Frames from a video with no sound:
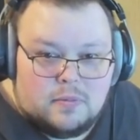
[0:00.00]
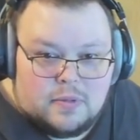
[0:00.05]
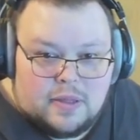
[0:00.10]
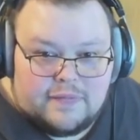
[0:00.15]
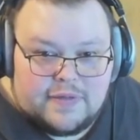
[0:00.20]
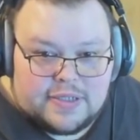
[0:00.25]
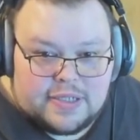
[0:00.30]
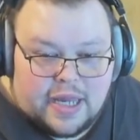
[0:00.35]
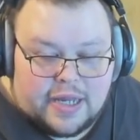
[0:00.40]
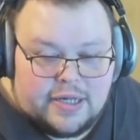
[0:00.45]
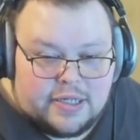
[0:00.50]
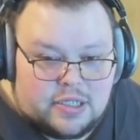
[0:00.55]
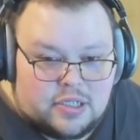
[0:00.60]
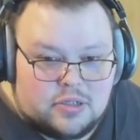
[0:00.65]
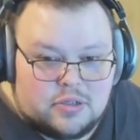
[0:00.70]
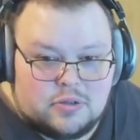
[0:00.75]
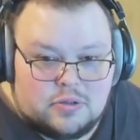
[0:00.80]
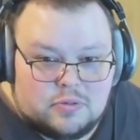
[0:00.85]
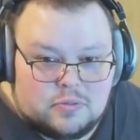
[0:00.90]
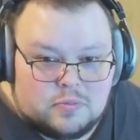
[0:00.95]
they've decided
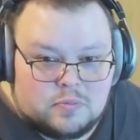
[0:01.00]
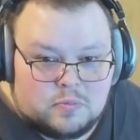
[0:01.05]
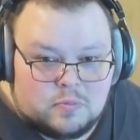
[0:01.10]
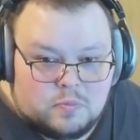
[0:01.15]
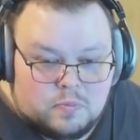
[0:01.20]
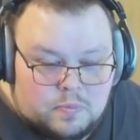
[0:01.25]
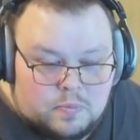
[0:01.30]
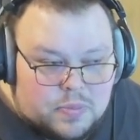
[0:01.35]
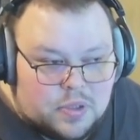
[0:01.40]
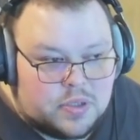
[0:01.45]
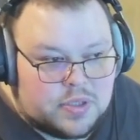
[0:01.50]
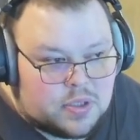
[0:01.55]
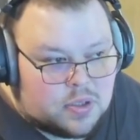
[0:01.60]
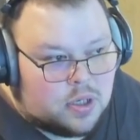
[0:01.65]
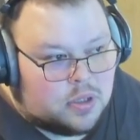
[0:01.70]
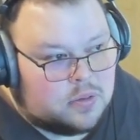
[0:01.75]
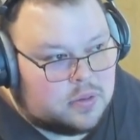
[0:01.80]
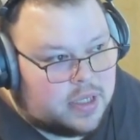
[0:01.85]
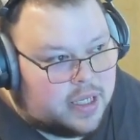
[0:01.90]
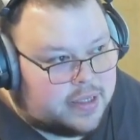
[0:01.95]
to build their
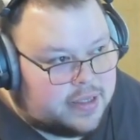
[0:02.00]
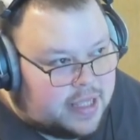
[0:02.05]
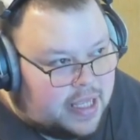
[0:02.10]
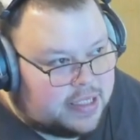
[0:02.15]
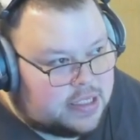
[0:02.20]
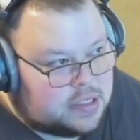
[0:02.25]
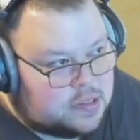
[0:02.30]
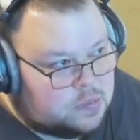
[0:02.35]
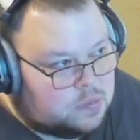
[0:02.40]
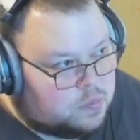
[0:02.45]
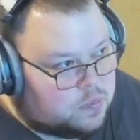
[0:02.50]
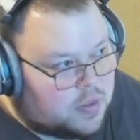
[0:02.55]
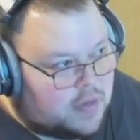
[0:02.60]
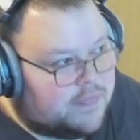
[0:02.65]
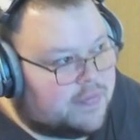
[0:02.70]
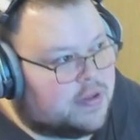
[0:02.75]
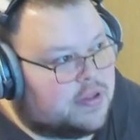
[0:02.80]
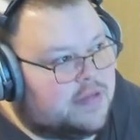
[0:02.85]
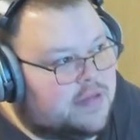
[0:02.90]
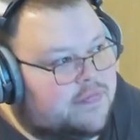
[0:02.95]
own and that's
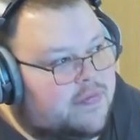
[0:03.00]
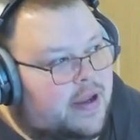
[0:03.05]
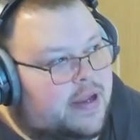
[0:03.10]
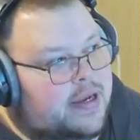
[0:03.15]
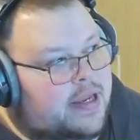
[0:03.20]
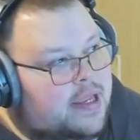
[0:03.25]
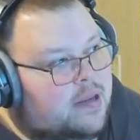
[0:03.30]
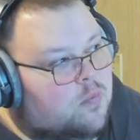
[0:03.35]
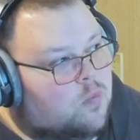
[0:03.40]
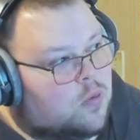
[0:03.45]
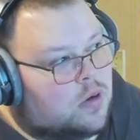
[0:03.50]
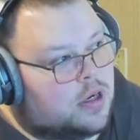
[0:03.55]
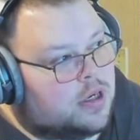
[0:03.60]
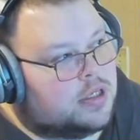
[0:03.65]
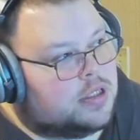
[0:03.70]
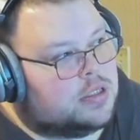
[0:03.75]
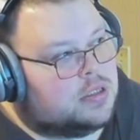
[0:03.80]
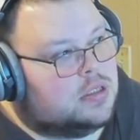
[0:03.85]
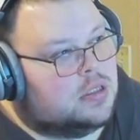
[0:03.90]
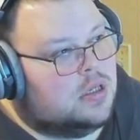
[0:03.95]
perfectly fine. It
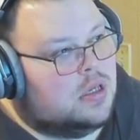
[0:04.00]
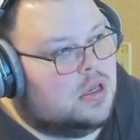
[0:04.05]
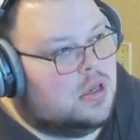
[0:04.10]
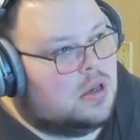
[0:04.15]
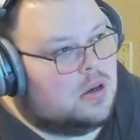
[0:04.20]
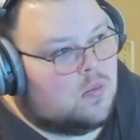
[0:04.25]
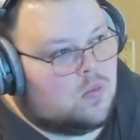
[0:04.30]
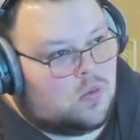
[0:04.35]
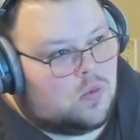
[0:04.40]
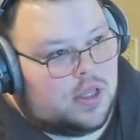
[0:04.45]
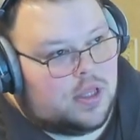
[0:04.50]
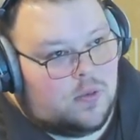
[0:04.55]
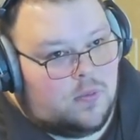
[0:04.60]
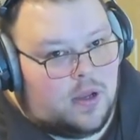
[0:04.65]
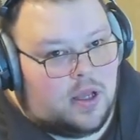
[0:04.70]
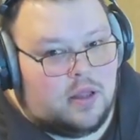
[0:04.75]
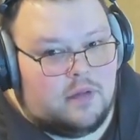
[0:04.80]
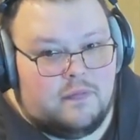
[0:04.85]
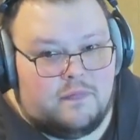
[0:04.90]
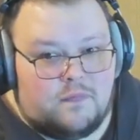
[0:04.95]
works really
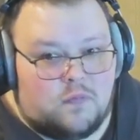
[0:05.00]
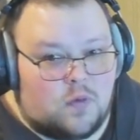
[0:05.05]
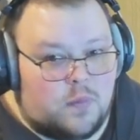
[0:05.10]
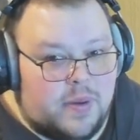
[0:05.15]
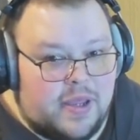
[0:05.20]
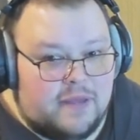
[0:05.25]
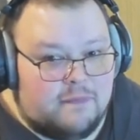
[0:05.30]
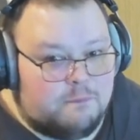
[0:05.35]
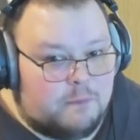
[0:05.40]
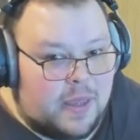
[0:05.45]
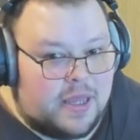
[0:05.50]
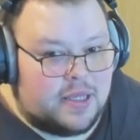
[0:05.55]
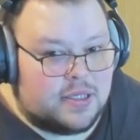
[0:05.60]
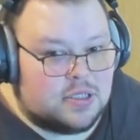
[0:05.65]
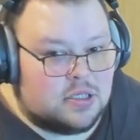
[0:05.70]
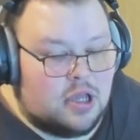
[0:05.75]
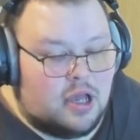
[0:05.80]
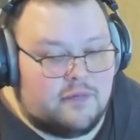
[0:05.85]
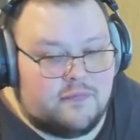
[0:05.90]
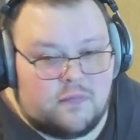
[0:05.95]
well for being beta
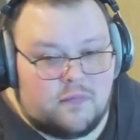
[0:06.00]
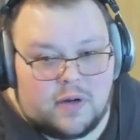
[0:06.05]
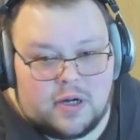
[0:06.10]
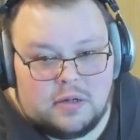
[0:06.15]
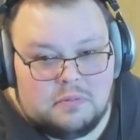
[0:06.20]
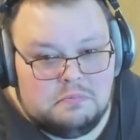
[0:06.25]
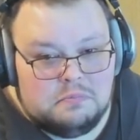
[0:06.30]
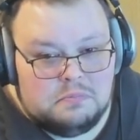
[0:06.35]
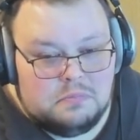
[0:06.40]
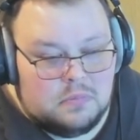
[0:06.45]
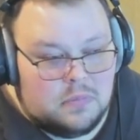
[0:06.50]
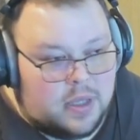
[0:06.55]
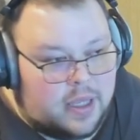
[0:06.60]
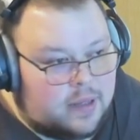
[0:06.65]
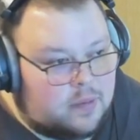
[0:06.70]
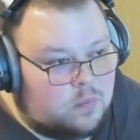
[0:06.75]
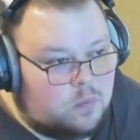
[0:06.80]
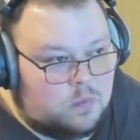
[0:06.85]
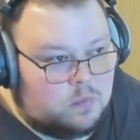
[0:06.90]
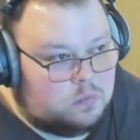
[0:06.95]
software.
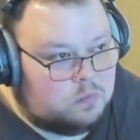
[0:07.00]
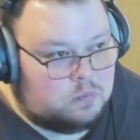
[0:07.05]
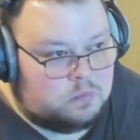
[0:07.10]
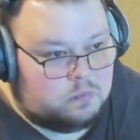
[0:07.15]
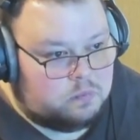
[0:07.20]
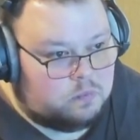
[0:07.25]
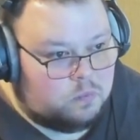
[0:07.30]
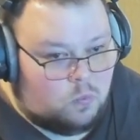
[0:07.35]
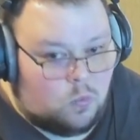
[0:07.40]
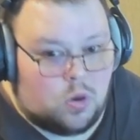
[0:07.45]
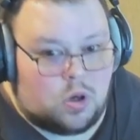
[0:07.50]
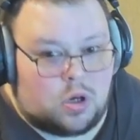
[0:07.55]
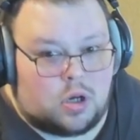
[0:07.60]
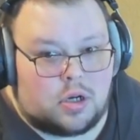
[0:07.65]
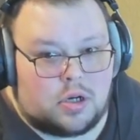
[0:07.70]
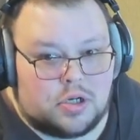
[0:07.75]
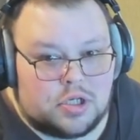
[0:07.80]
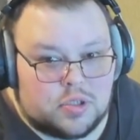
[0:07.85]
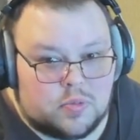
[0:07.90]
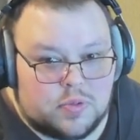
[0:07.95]
It
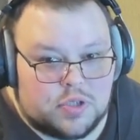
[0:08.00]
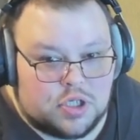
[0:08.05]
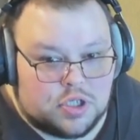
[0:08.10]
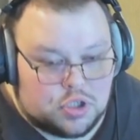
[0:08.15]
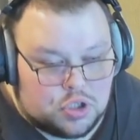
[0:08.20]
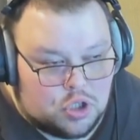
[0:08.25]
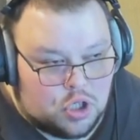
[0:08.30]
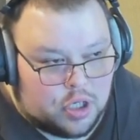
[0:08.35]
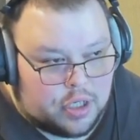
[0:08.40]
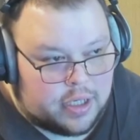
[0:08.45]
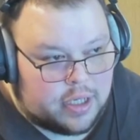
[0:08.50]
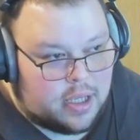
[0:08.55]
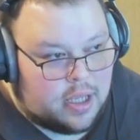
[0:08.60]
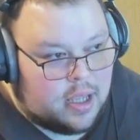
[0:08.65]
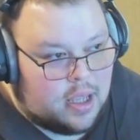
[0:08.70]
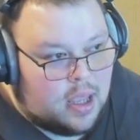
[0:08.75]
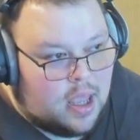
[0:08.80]
works, which is good.